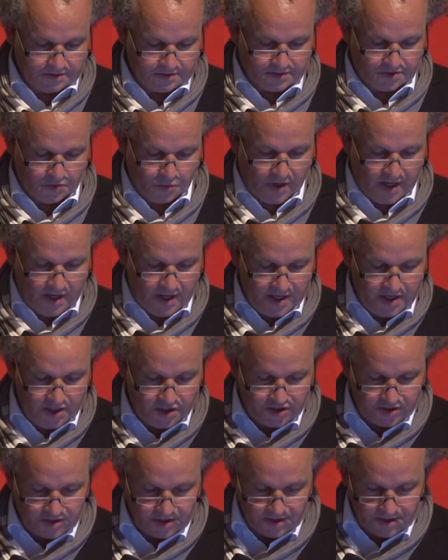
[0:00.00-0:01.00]
So while
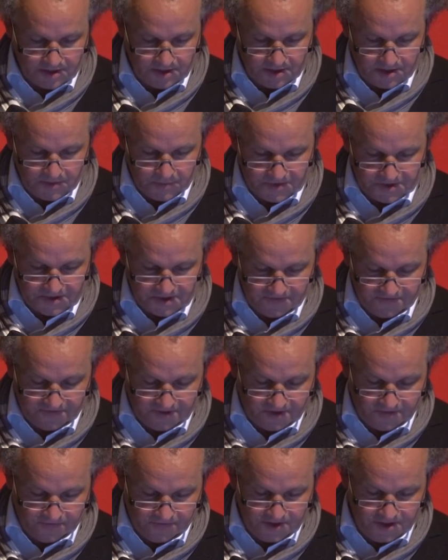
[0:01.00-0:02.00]
Asia and the
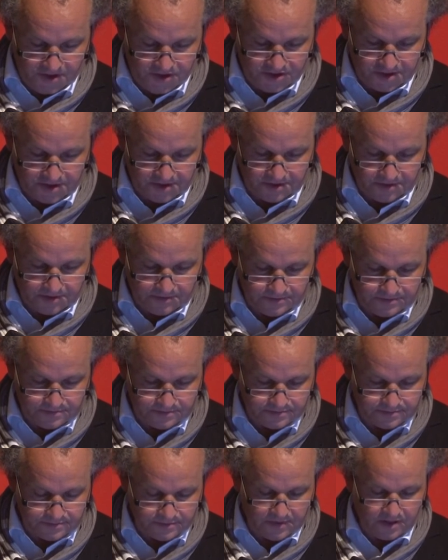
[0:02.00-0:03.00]
Pacific region
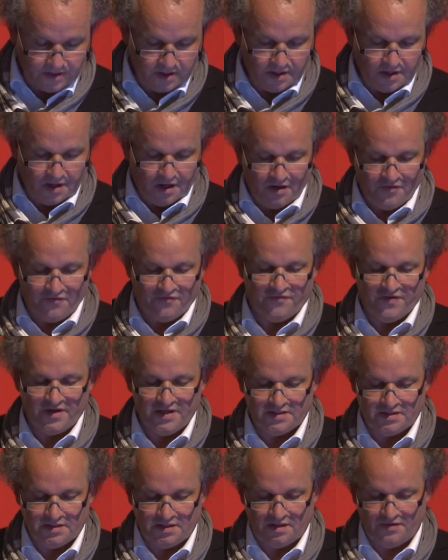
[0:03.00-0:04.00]
are
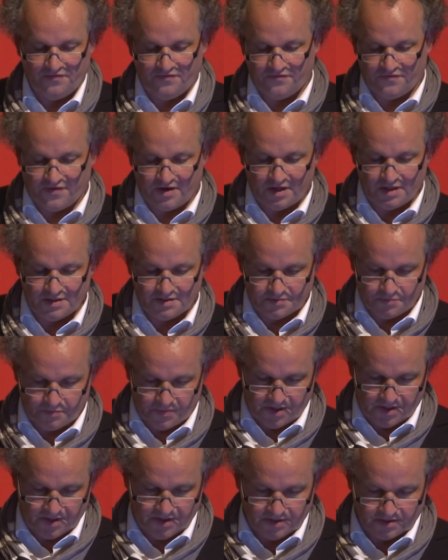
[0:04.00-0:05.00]
facing a fast
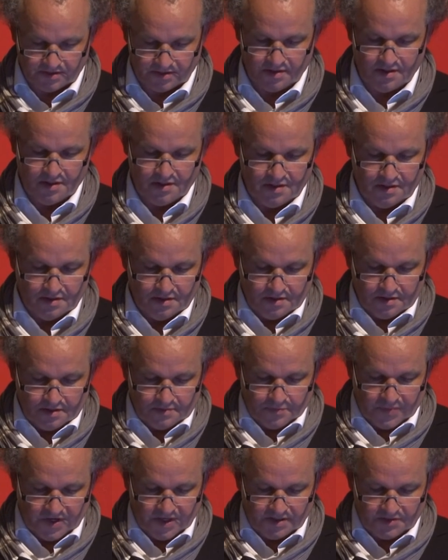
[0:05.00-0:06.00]
pace,
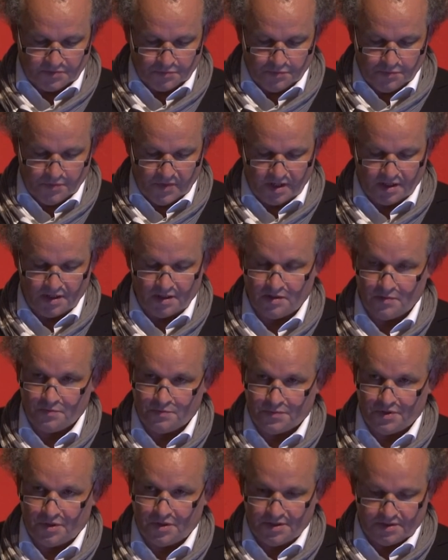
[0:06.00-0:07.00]
paced
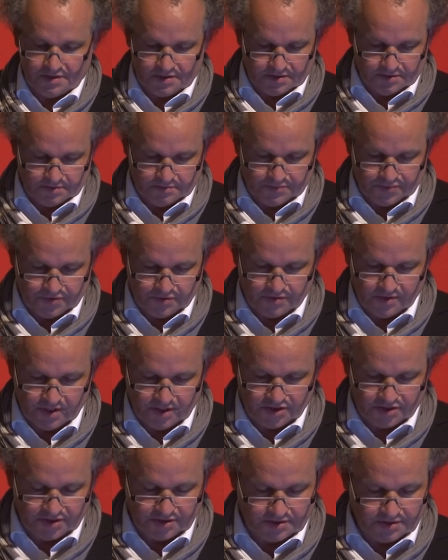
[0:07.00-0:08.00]
megalopolitan
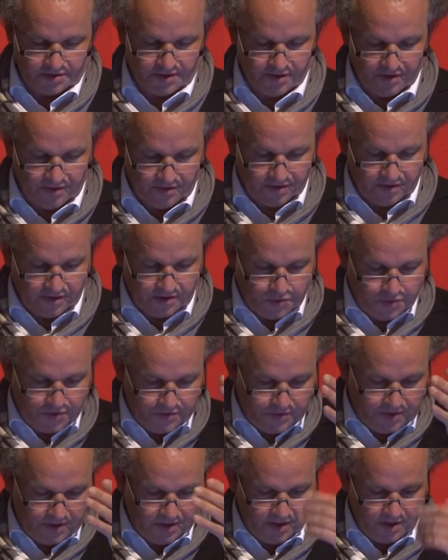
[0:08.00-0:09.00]
progression. And I think we
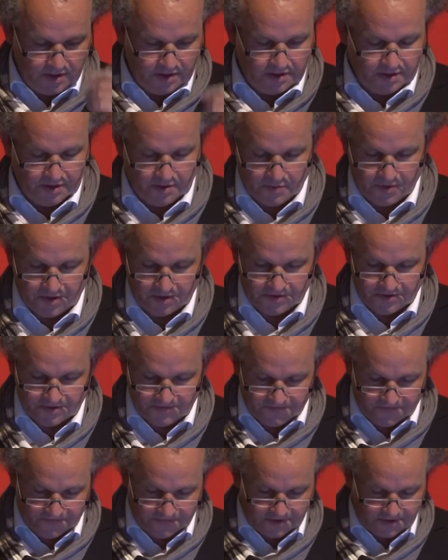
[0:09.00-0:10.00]
will hear a lot about the,
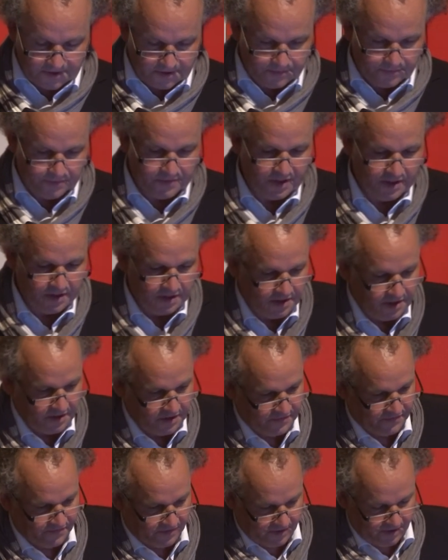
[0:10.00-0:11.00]
um,
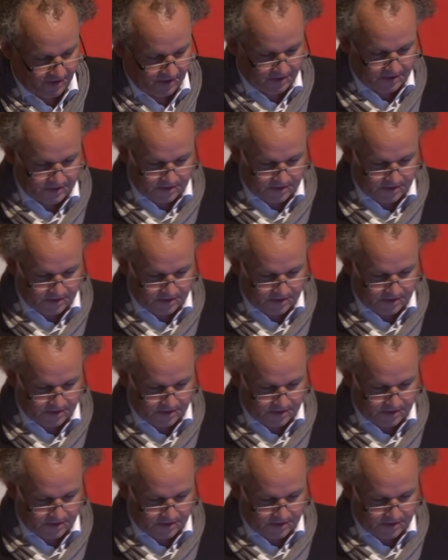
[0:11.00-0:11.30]
of the